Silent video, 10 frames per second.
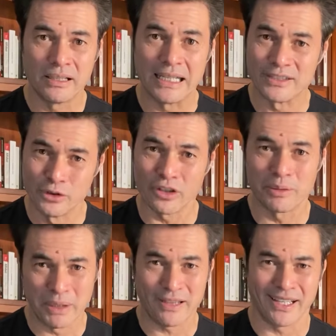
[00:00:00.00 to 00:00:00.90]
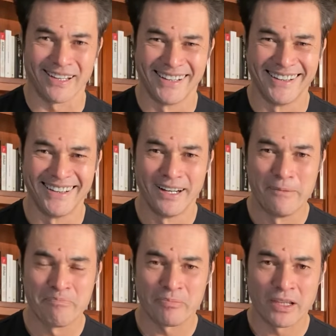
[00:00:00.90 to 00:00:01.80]
is not the big thing.
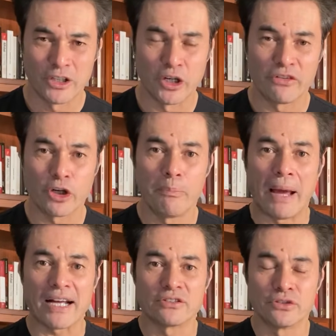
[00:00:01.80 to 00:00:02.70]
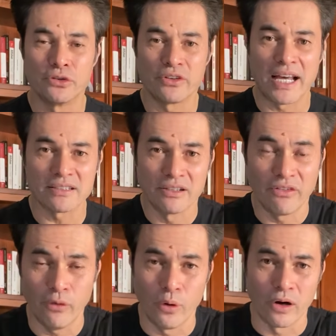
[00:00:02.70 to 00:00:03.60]
If you go back to
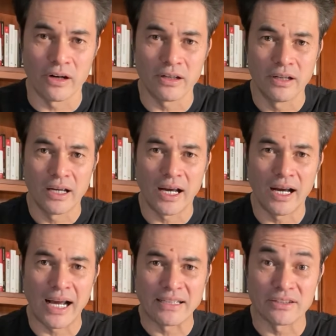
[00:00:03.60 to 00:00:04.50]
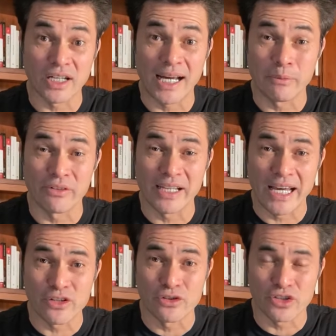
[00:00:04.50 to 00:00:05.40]
2004, at the time of the
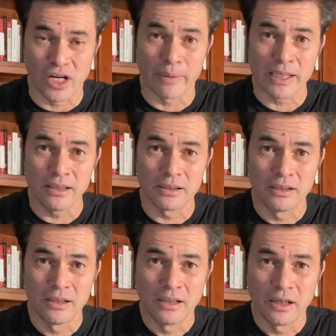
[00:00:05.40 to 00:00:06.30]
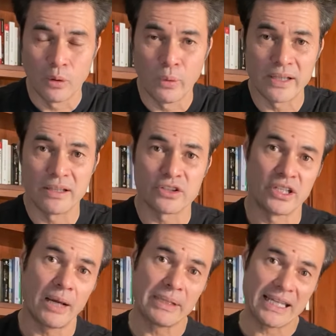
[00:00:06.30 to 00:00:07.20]
Asian tsunami, when the
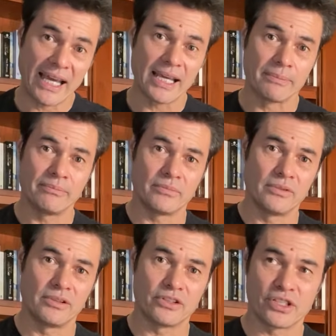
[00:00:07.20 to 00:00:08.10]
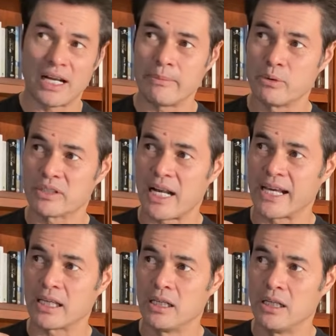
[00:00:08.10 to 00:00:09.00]
tsunami came, the tsunami was like